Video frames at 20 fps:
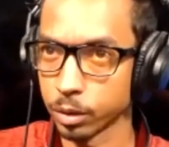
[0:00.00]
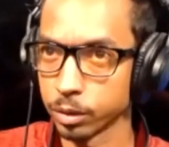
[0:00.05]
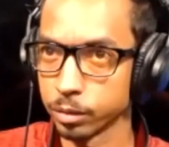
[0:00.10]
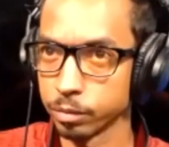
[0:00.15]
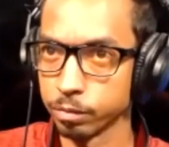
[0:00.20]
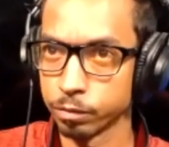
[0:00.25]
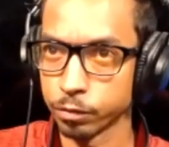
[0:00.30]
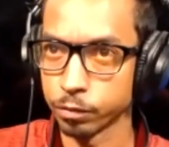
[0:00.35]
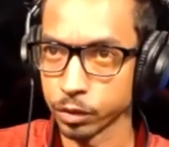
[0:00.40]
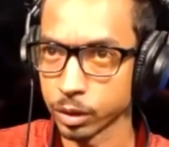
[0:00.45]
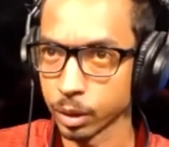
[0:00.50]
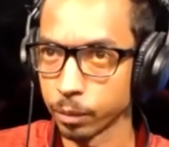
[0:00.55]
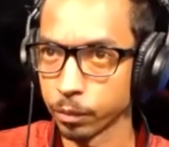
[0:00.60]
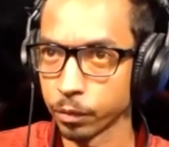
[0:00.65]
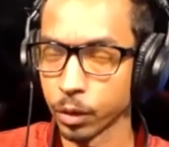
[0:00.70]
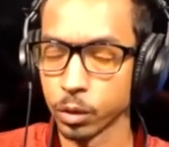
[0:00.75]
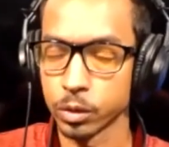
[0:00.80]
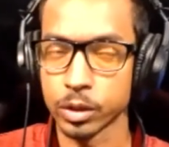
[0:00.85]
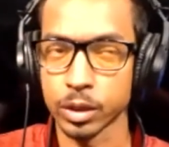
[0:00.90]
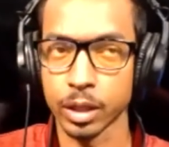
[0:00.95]
and for some
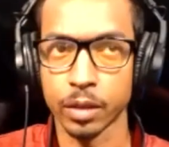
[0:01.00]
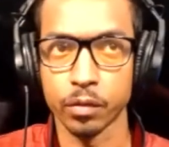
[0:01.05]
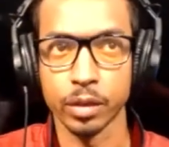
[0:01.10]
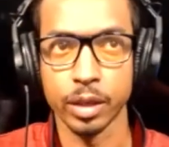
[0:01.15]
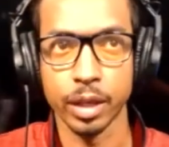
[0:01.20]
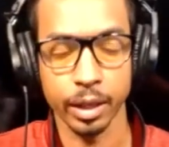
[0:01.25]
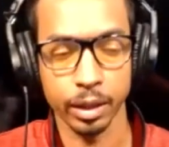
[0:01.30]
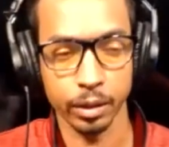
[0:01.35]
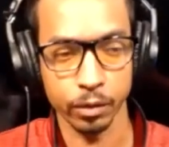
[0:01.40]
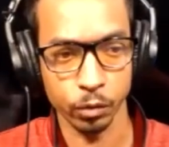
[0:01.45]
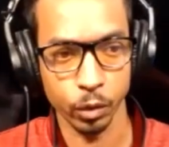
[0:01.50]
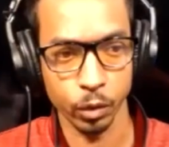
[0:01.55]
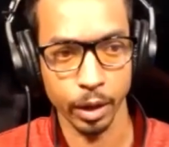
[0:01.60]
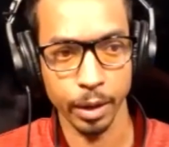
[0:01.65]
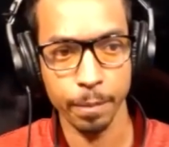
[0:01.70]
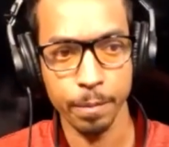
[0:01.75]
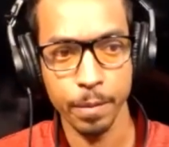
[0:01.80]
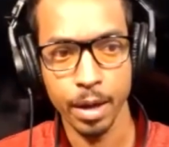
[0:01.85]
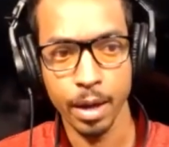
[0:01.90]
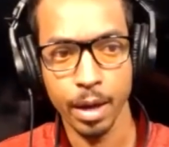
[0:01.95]
folks, kind of a negative way,